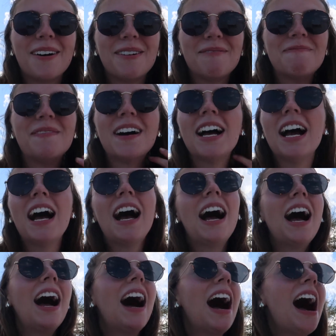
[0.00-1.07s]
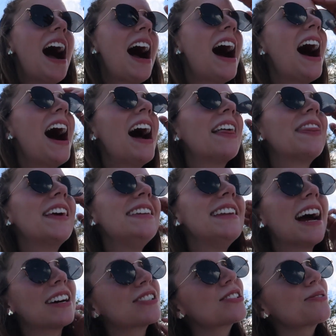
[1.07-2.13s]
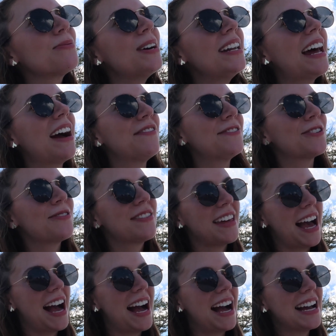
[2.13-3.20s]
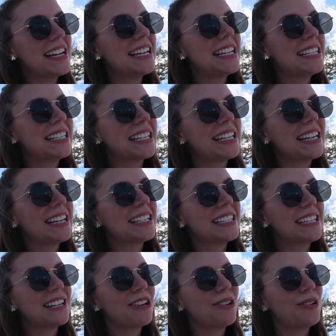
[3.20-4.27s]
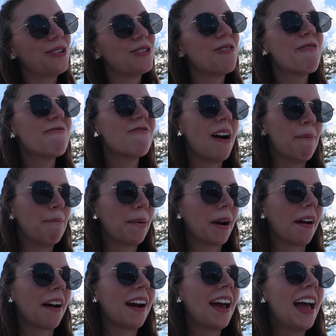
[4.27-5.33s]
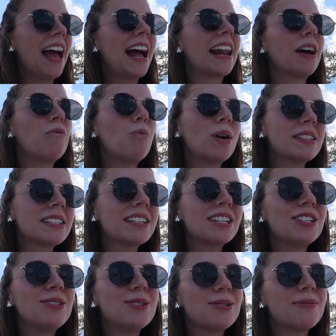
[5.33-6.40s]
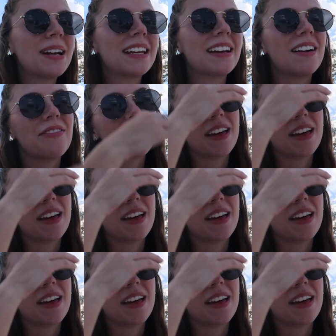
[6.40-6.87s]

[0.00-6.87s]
Um, the next one after that isn't until November. And I wasn't gonna do any of